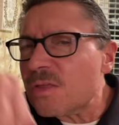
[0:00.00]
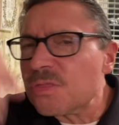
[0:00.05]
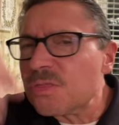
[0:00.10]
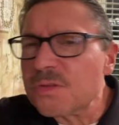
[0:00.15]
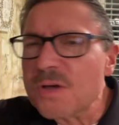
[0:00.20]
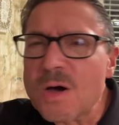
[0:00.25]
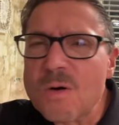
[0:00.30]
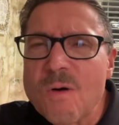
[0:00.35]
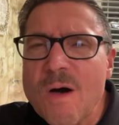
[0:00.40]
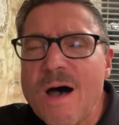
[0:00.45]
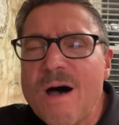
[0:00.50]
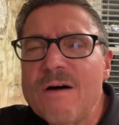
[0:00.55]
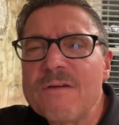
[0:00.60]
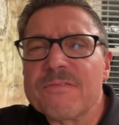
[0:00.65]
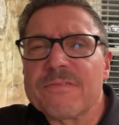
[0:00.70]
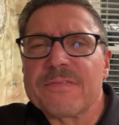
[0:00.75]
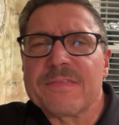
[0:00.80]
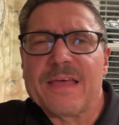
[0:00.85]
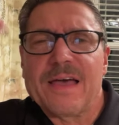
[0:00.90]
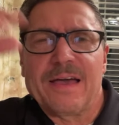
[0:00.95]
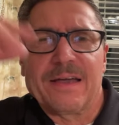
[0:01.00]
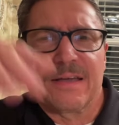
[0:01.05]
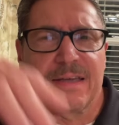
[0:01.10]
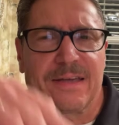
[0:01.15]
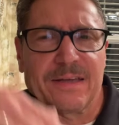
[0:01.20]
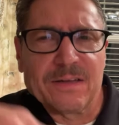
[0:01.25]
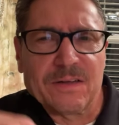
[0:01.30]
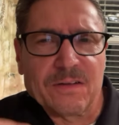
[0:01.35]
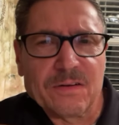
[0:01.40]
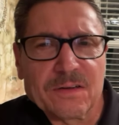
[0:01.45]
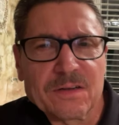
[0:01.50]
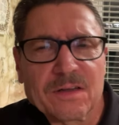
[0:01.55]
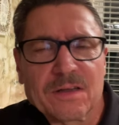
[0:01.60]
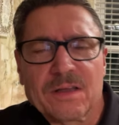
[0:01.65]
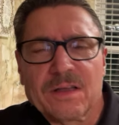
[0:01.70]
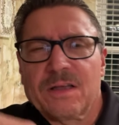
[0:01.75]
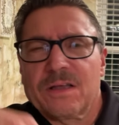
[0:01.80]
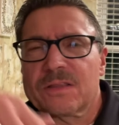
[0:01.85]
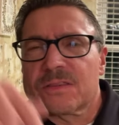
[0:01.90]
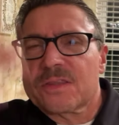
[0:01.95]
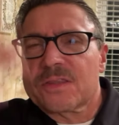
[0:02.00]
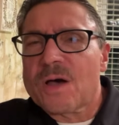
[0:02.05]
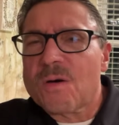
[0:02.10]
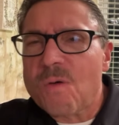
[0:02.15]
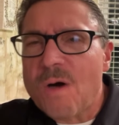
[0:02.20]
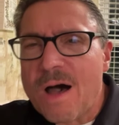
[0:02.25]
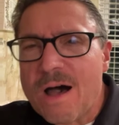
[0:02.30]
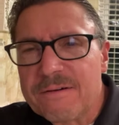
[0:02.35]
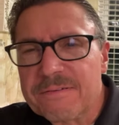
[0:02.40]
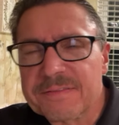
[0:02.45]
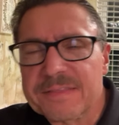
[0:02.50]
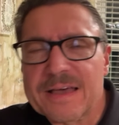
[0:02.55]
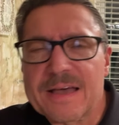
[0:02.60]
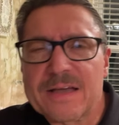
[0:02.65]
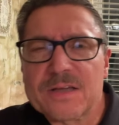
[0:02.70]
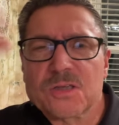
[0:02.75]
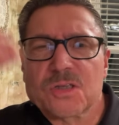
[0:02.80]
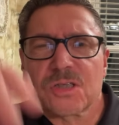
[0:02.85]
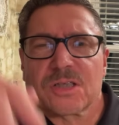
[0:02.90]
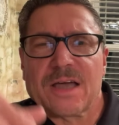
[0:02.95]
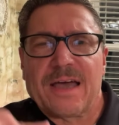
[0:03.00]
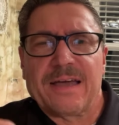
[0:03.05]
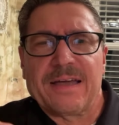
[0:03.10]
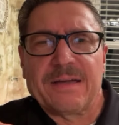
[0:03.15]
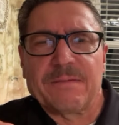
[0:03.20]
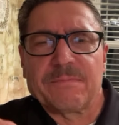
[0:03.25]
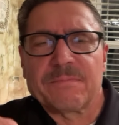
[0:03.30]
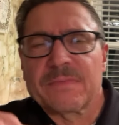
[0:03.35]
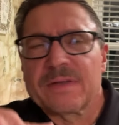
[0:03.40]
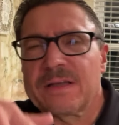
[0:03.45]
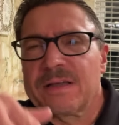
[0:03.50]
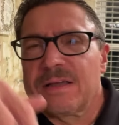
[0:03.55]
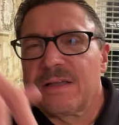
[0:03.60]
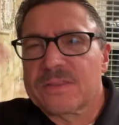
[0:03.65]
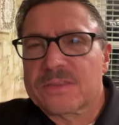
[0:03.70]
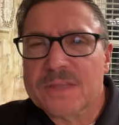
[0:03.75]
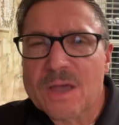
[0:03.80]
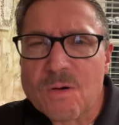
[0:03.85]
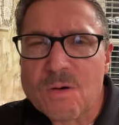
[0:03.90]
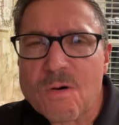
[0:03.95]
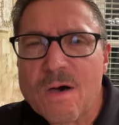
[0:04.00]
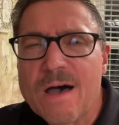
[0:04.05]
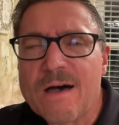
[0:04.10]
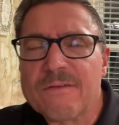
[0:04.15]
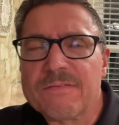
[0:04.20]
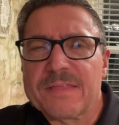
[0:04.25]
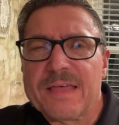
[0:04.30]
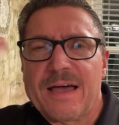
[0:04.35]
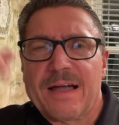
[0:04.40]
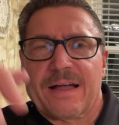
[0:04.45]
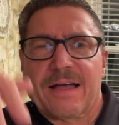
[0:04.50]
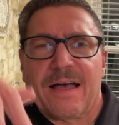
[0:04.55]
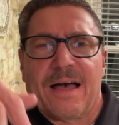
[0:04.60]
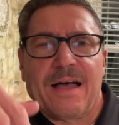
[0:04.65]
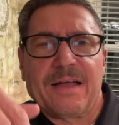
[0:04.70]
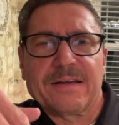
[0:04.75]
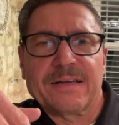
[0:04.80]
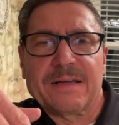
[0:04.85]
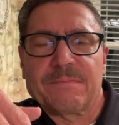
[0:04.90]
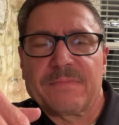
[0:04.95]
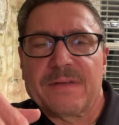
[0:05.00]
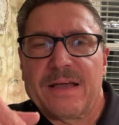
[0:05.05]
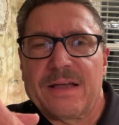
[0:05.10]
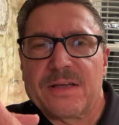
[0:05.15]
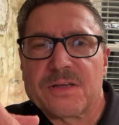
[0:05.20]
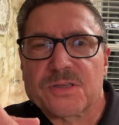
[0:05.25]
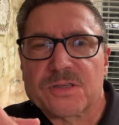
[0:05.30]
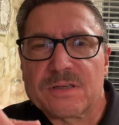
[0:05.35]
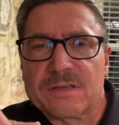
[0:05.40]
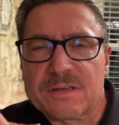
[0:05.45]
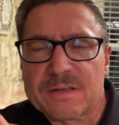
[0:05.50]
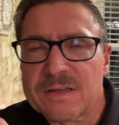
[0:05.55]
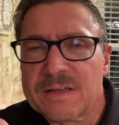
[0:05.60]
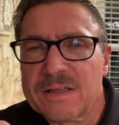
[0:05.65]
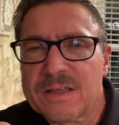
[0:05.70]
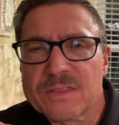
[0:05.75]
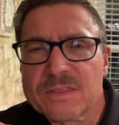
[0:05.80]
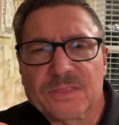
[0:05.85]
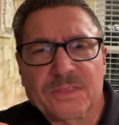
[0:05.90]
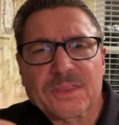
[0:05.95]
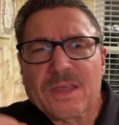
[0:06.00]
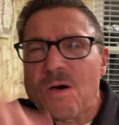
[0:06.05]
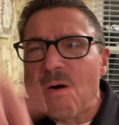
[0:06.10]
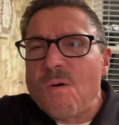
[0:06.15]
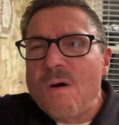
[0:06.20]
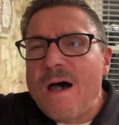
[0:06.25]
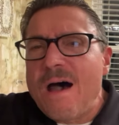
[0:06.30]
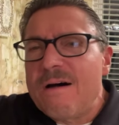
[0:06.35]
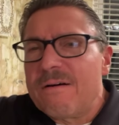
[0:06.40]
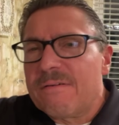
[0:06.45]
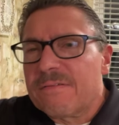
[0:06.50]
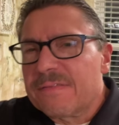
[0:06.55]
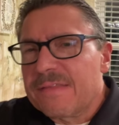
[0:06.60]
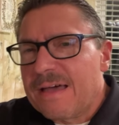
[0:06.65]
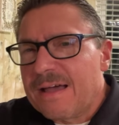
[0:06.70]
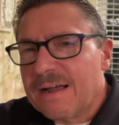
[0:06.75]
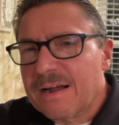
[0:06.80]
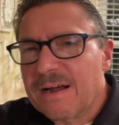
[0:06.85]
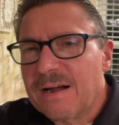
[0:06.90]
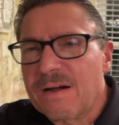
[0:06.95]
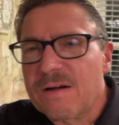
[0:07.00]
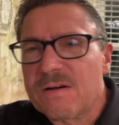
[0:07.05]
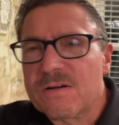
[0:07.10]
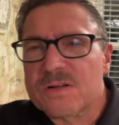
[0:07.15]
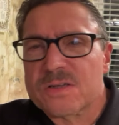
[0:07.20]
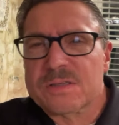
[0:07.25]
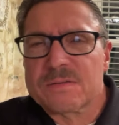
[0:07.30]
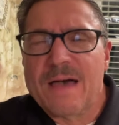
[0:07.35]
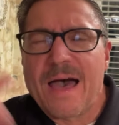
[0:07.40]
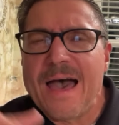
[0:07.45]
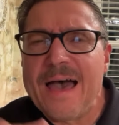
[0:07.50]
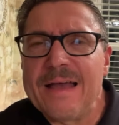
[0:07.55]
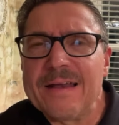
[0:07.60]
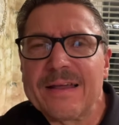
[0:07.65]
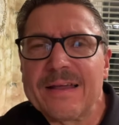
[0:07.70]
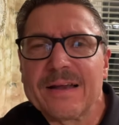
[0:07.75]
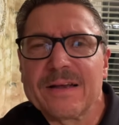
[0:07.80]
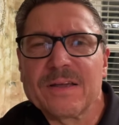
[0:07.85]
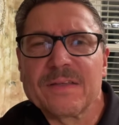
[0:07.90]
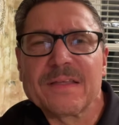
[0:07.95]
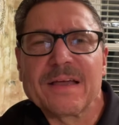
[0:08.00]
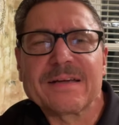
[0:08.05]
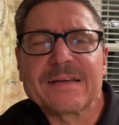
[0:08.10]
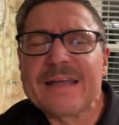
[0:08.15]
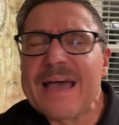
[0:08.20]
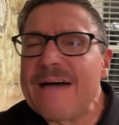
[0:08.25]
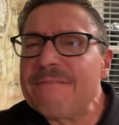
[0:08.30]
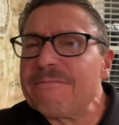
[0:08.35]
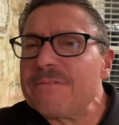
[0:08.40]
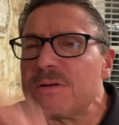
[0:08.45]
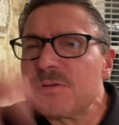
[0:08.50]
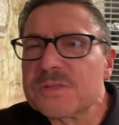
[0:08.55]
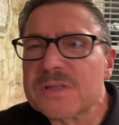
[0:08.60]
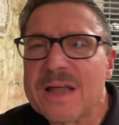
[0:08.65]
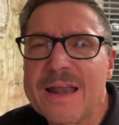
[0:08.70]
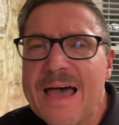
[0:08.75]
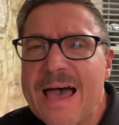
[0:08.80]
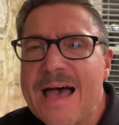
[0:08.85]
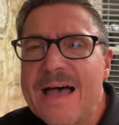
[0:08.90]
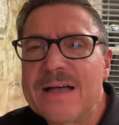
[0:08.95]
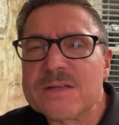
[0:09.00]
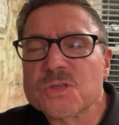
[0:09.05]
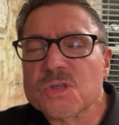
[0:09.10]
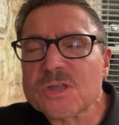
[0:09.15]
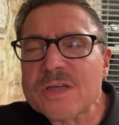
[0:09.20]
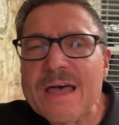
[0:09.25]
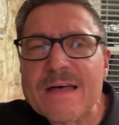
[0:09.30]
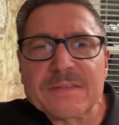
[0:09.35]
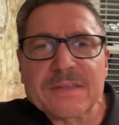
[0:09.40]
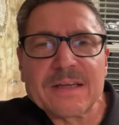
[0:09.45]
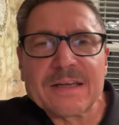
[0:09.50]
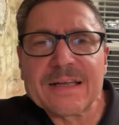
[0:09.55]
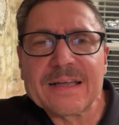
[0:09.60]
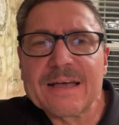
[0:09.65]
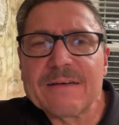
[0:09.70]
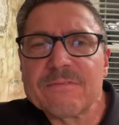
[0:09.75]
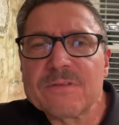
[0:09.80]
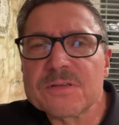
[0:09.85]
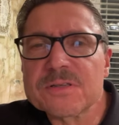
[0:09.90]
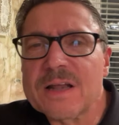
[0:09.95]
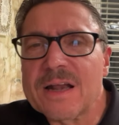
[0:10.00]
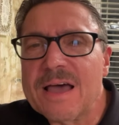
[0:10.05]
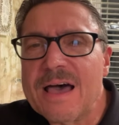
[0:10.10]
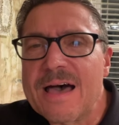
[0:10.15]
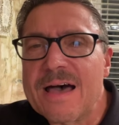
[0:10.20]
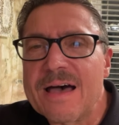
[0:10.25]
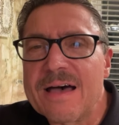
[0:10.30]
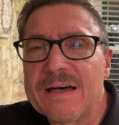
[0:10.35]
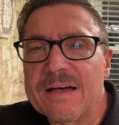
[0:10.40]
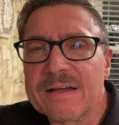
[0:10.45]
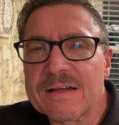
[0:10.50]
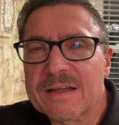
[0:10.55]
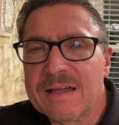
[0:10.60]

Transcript: Throw off that guilt. Throw off that shame. Throw off that condemnation. Throw off that curse. Hallelujah. The devil's alive. Shout the devil's alive.